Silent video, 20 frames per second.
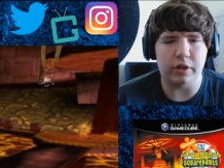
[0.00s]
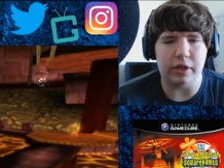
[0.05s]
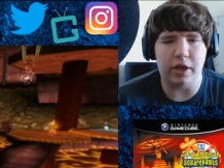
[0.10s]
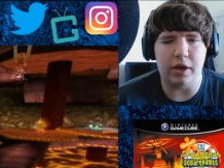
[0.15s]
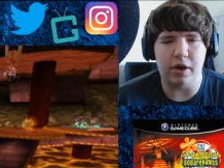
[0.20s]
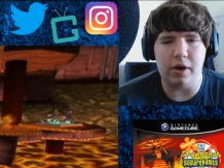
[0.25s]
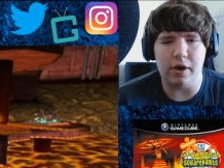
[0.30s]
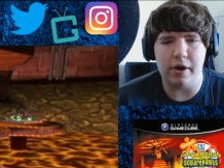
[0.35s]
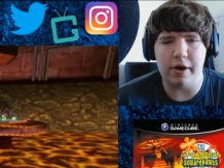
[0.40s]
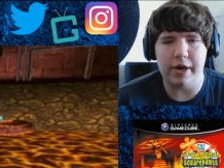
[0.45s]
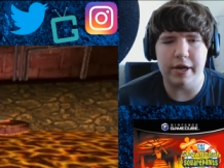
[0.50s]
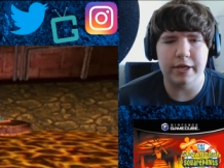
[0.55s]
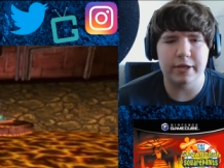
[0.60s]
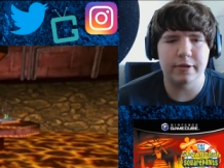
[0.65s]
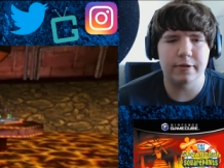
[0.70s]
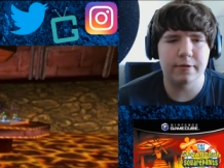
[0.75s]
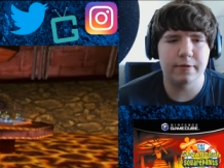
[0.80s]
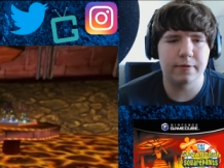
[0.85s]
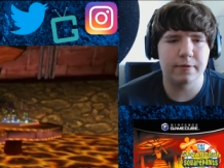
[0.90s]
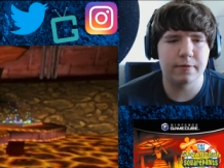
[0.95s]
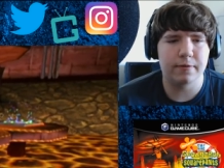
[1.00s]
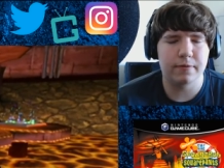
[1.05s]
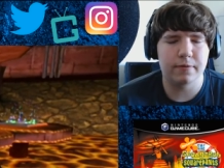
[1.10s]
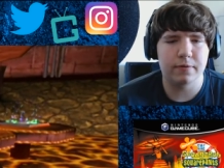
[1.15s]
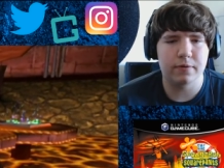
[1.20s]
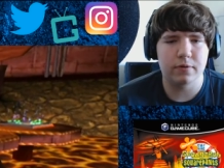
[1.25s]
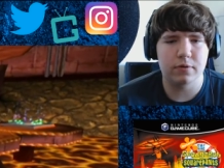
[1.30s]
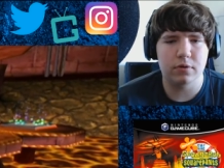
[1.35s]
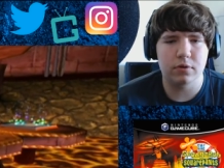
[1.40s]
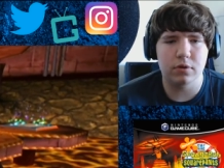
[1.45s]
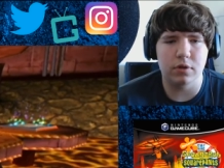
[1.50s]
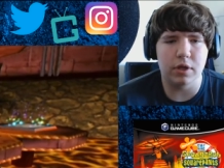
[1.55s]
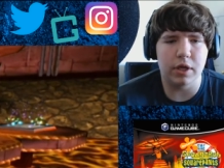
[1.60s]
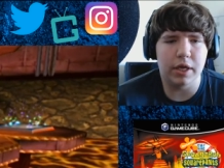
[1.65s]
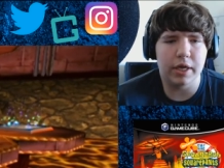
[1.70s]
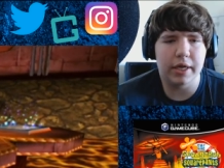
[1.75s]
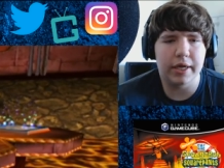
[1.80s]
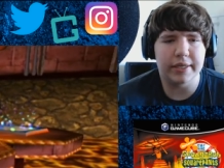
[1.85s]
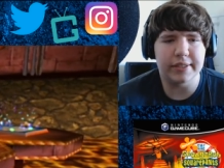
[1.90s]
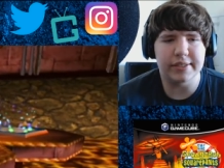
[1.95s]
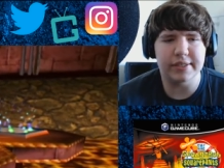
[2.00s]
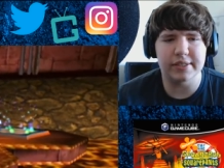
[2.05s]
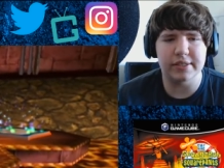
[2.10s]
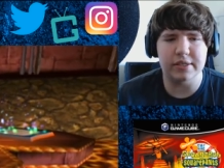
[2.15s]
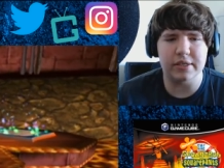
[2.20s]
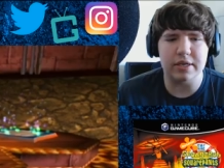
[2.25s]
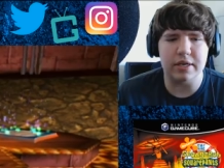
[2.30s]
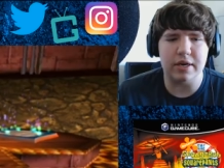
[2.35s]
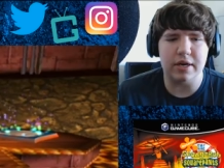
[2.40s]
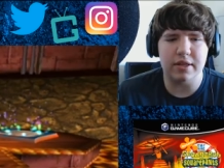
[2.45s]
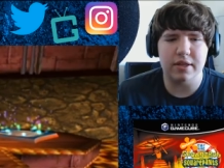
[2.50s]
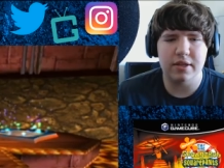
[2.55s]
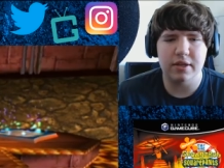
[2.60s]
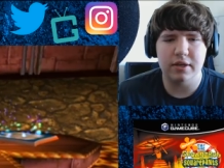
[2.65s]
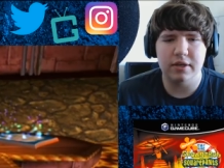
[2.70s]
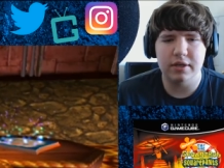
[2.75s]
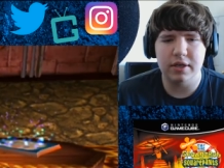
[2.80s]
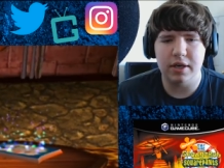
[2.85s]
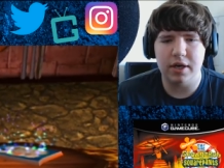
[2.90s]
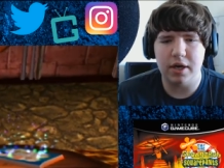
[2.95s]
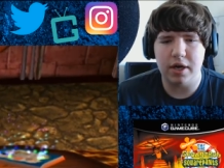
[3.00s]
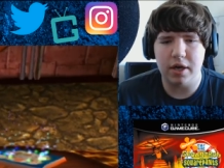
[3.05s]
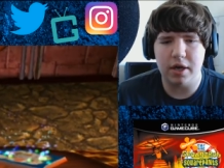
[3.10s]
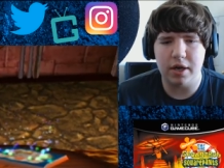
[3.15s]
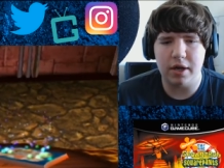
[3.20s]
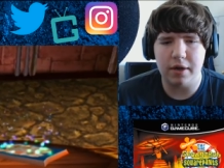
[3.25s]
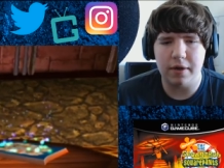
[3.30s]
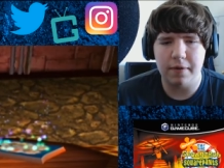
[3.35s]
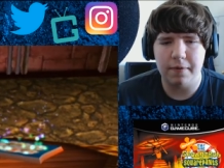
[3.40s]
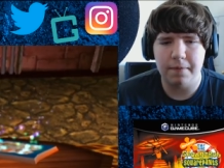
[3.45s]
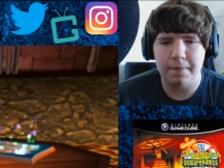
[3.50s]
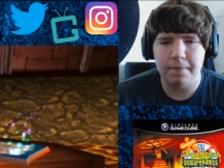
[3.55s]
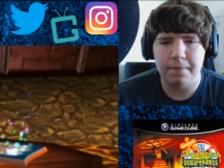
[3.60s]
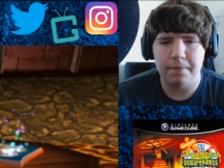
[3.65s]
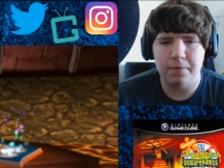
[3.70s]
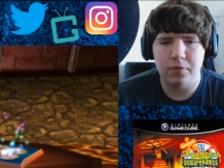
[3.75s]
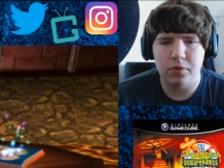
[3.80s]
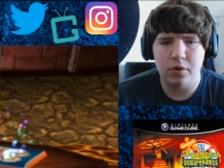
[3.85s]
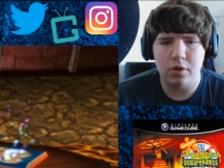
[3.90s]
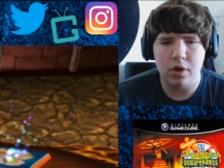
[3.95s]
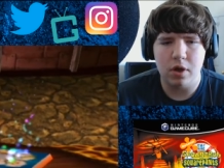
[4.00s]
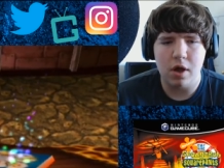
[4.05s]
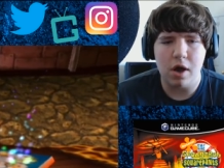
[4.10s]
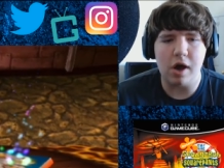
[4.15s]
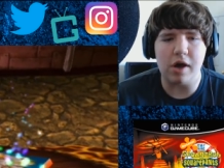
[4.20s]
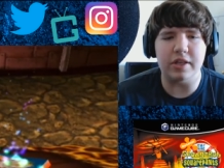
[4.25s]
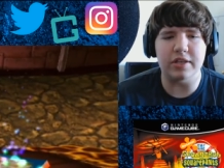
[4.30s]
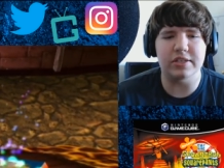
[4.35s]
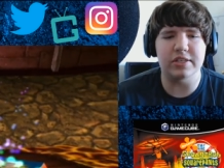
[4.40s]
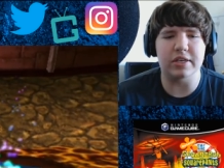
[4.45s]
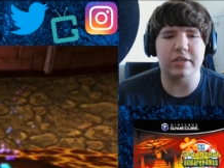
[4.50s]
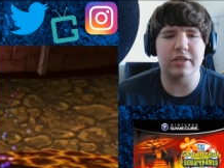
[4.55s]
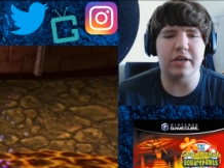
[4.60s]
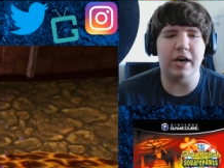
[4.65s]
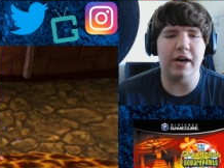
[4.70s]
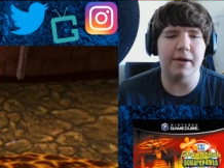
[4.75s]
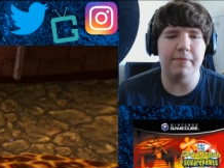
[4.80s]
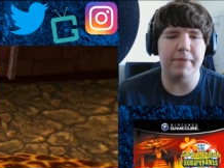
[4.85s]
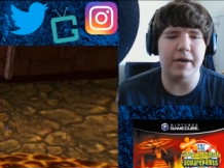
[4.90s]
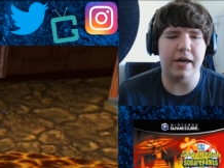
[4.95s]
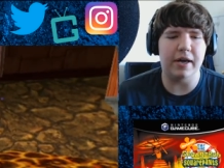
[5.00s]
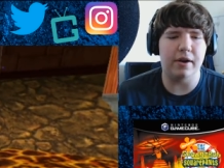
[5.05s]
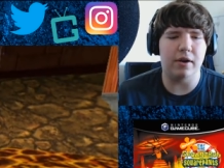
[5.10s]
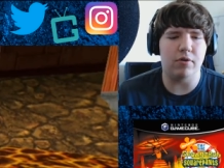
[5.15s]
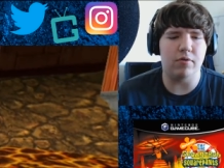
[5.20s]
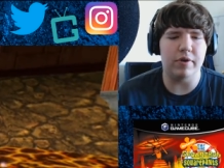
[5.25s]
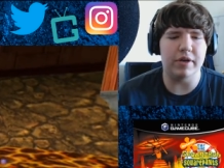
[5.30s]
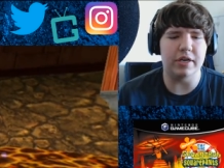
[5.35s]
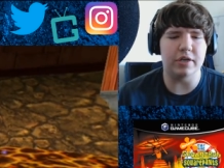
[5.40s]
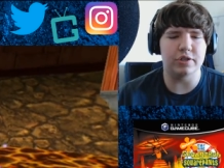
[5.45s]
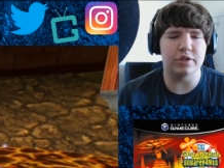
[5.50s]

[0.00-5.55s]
Alright. Uh, let's see, I think, uh... Oh, this is a combat arena